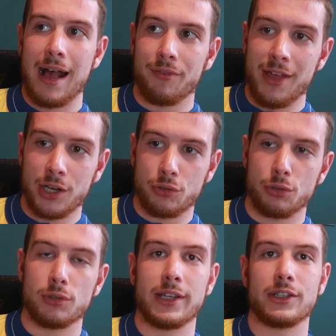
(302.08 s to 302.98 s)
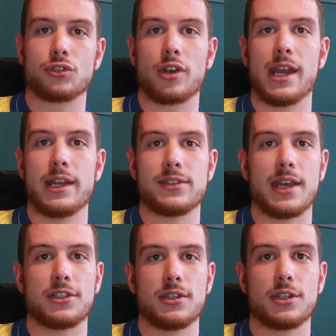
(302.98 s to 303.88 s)
have that grueling training
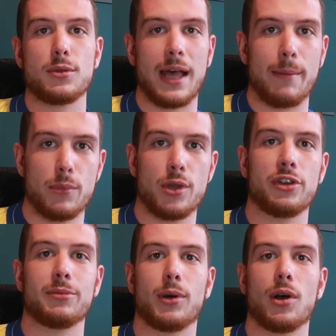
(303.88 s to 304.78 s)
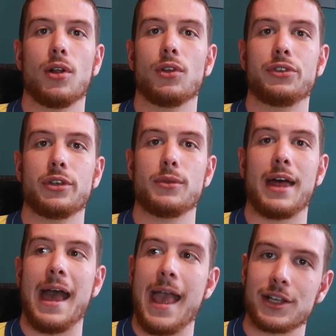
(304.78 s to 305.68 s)
session, do that murder ball, do
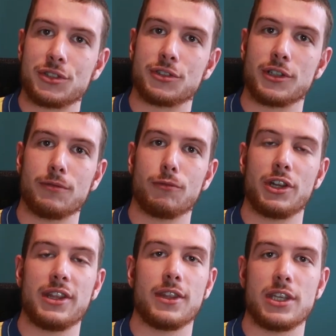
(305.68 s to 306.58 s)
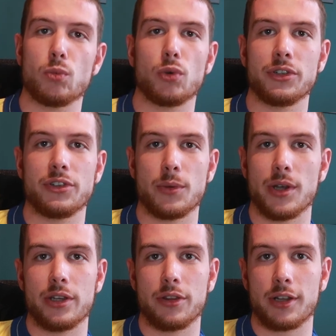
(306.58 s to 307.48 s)
that extra running that you wouldn't do
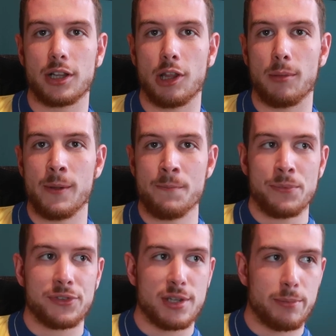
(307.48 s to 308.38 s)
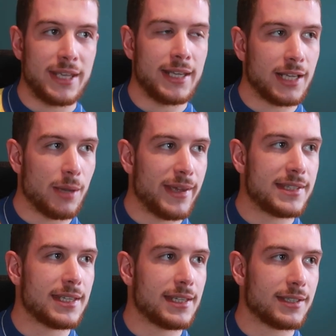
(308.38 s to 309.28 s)
at another club, to be
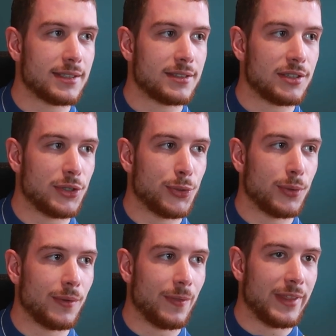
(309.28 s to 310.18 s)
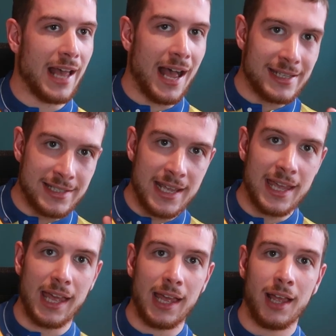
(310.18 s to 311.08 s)
committed to the
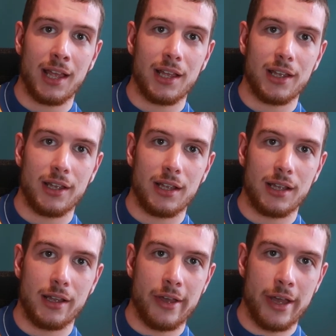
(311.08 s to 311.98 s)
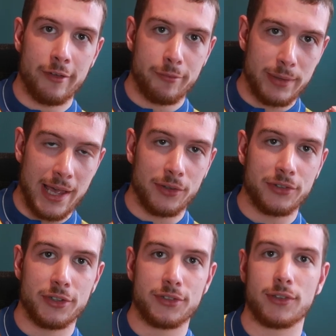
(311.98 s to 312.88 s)
idea of
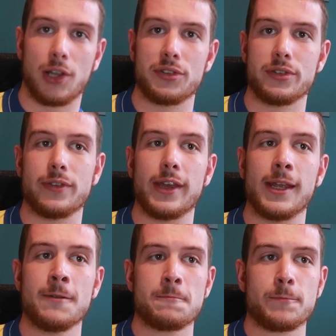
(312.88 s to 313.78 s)
Bielsa's philosophy.